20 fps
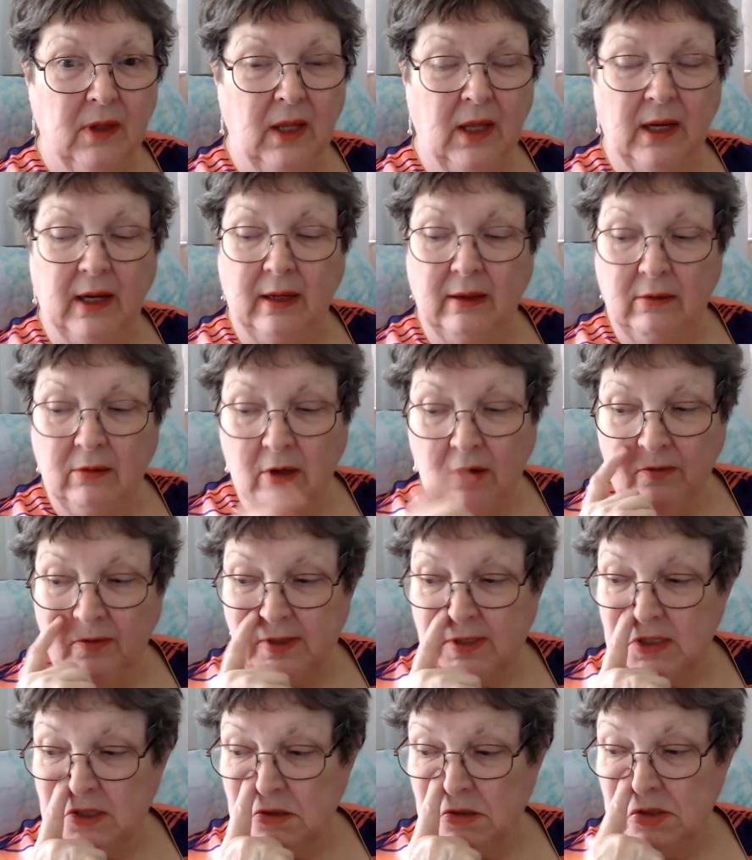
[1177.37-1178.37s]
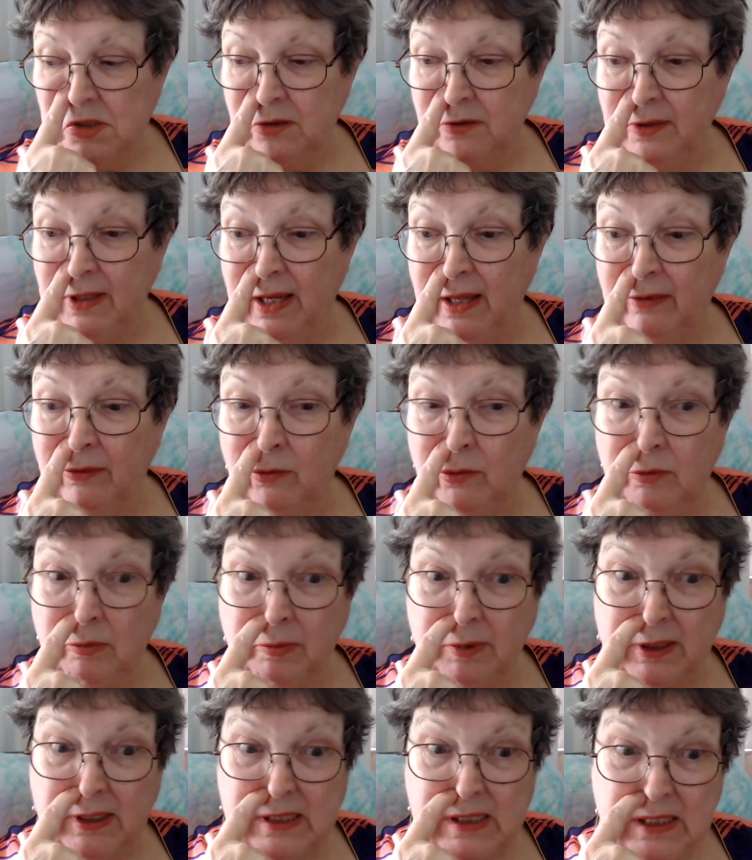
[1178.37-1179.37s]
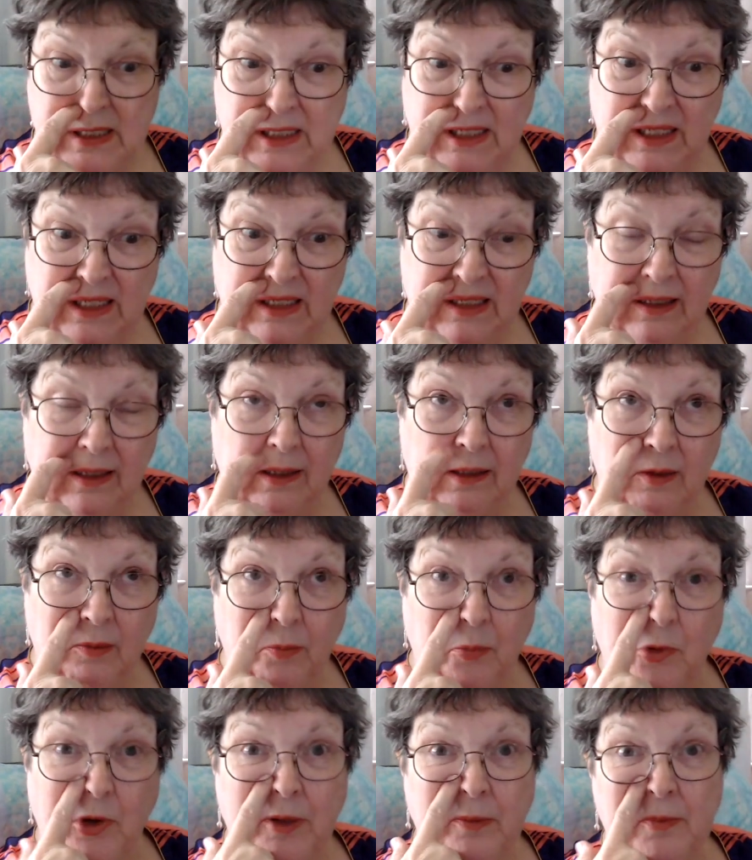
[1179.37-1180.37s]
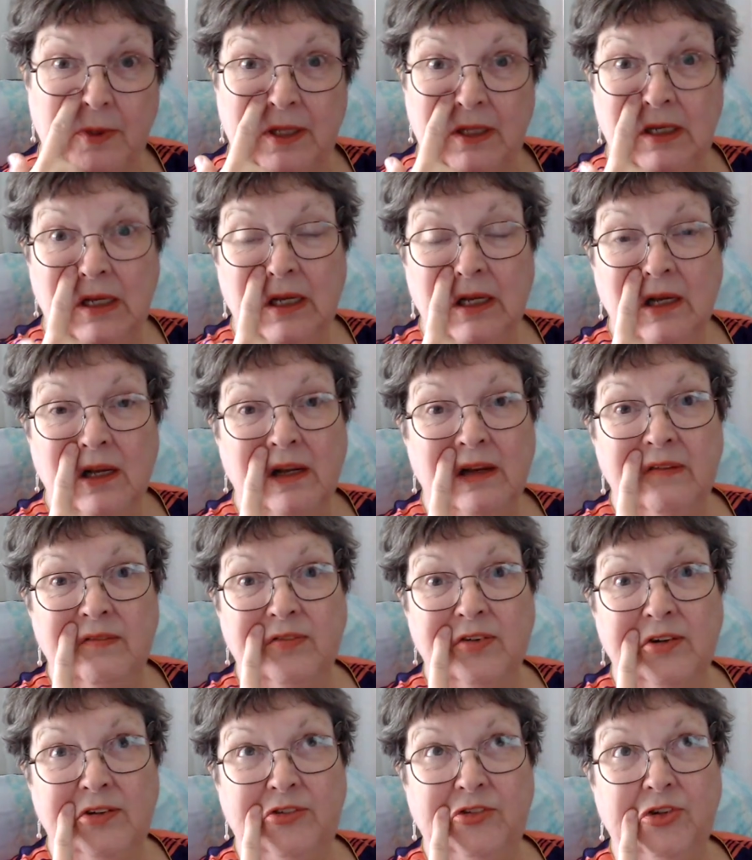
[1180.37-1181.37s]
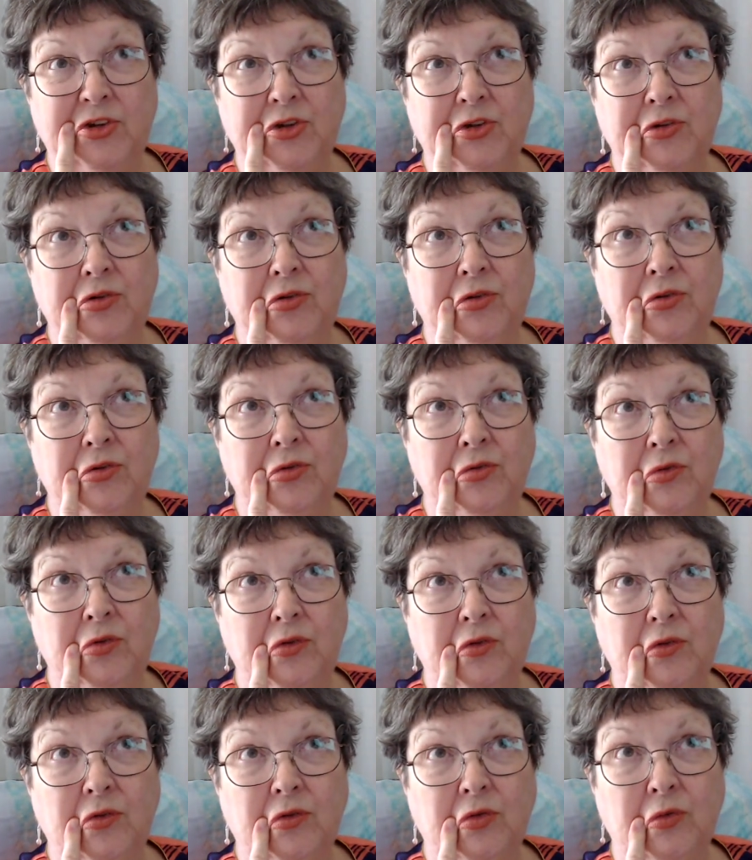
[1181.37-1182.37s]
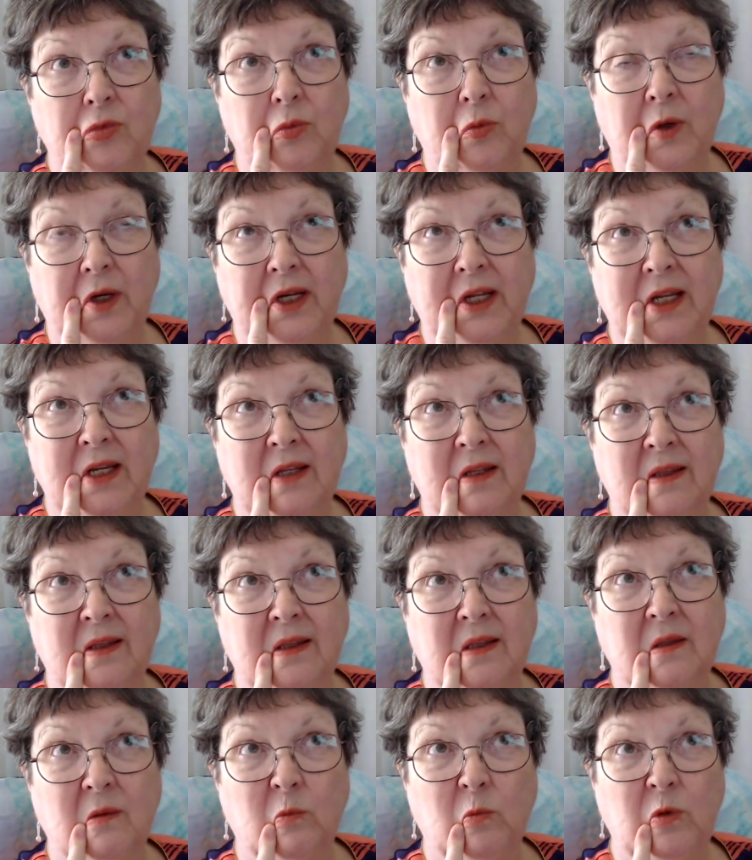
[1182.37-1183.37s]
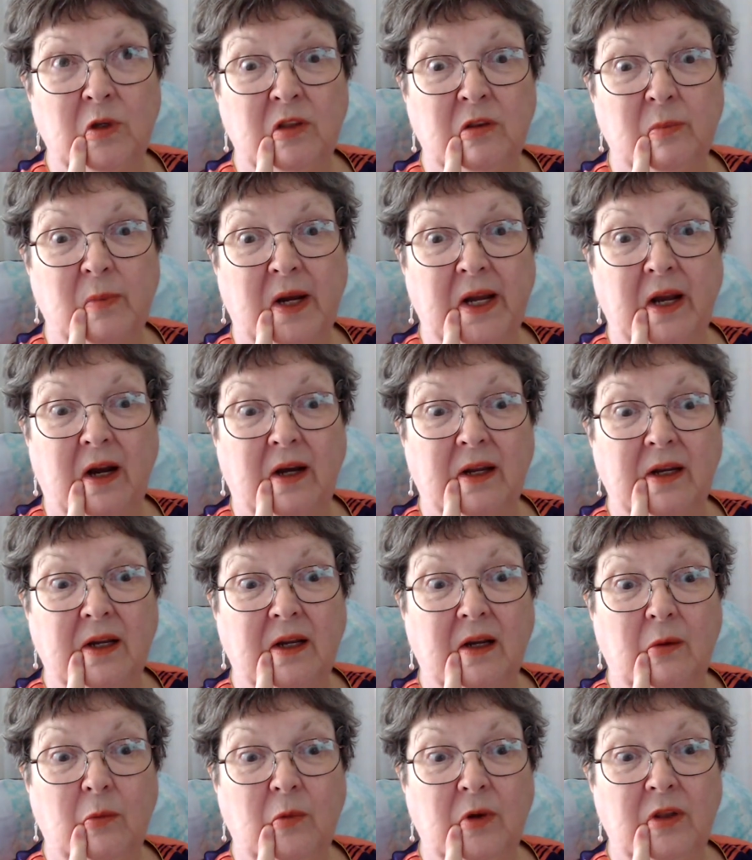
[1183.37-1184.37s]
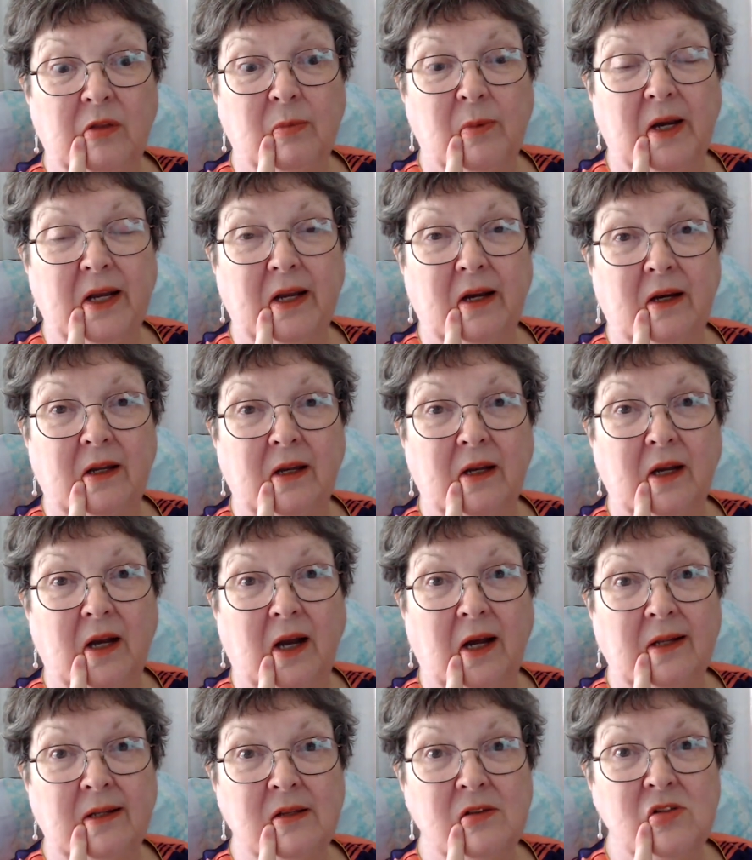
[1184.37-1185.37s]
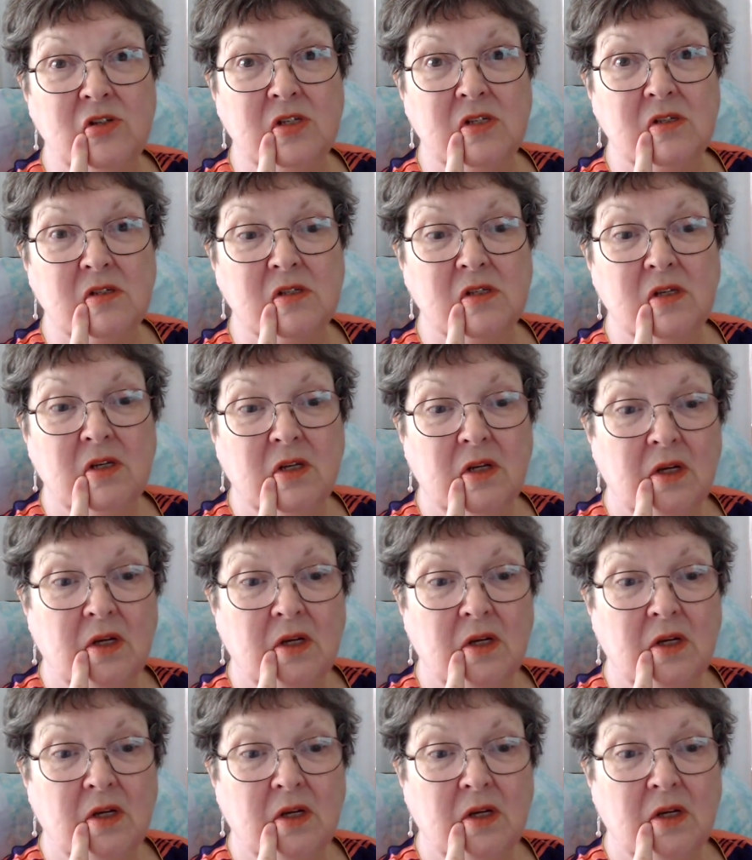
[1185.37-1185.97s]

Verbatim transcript: And I don't know if I told you on the other one, but I did get an appointment for June 20th with my with my oncologist